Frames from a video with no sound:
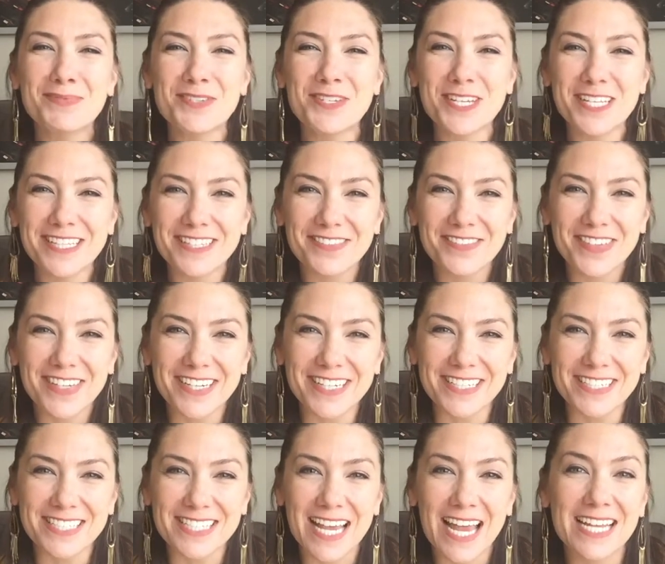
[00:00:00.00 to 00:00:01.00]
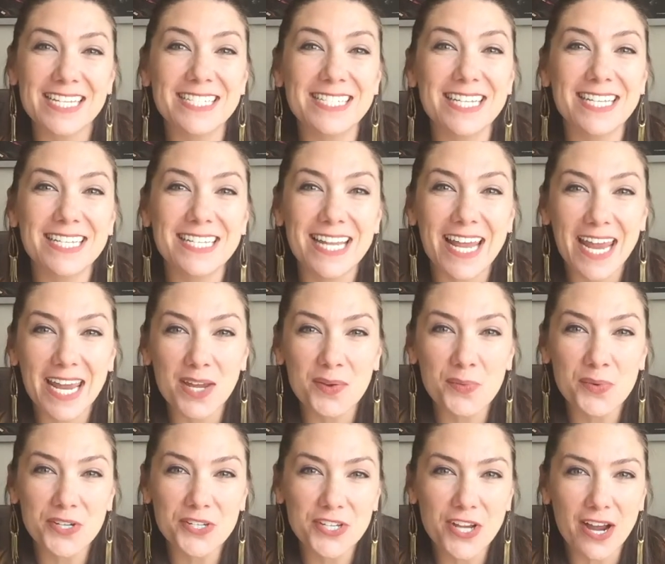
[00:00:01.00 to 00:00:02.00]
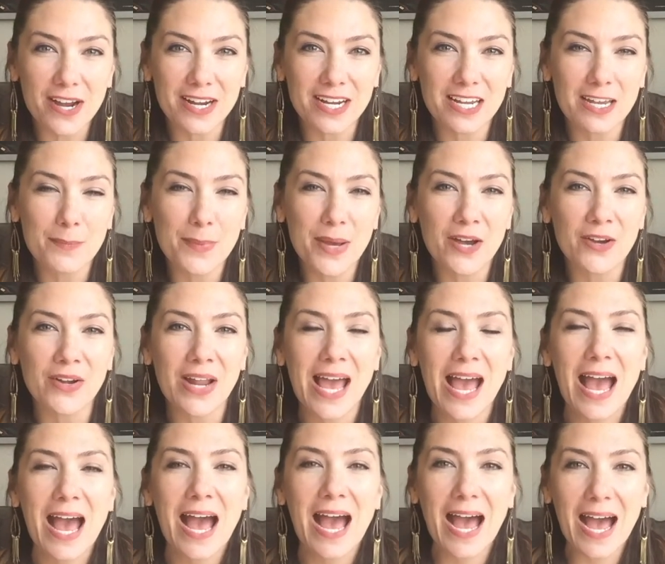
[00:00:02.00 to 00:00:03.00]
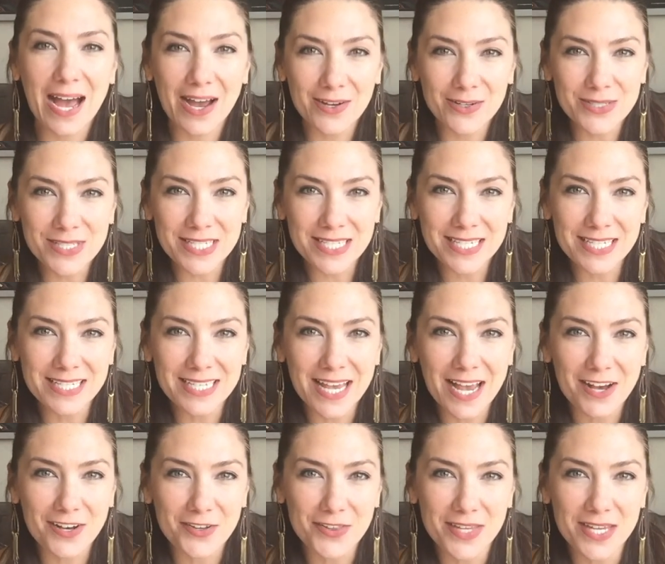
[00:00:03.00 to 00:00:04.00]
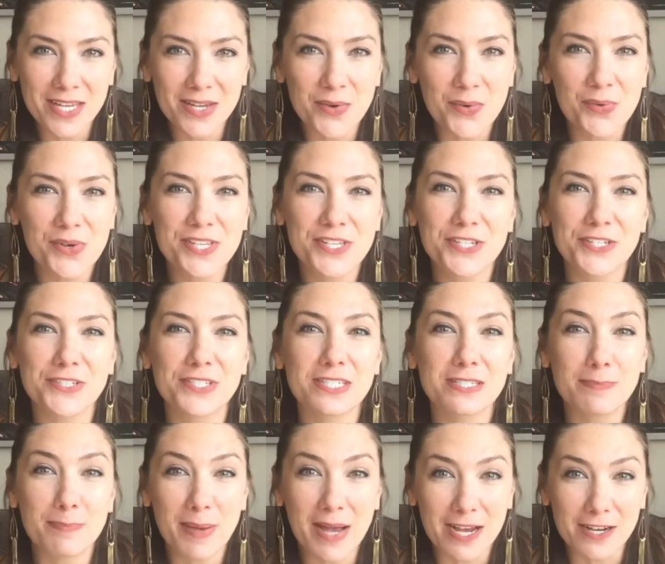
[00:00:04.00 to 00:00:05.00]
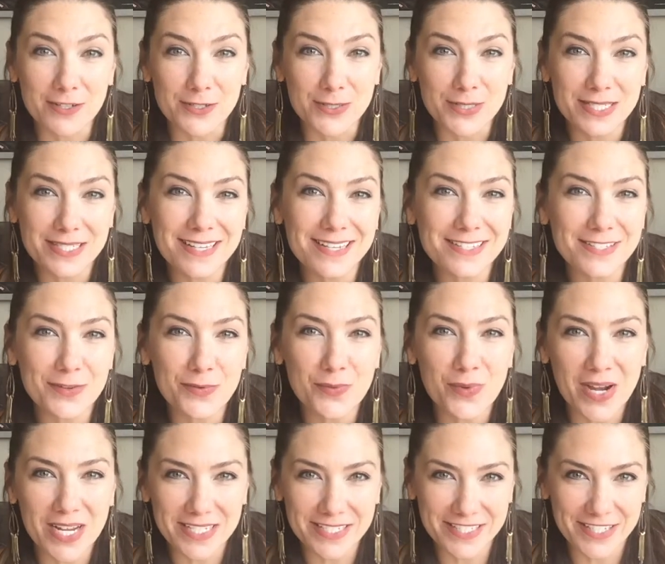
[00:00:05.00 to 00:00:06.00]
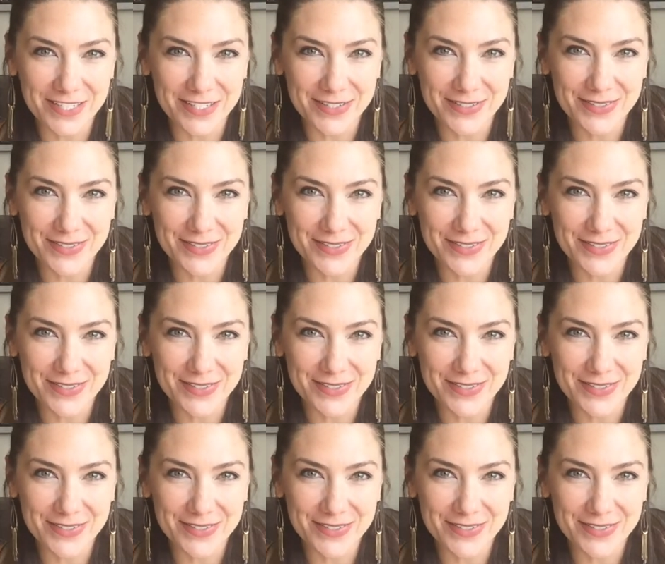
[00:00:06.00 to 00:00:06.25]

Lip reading: Sheila, and today we're talking about how to eat healthy when your spouse doesn't want to.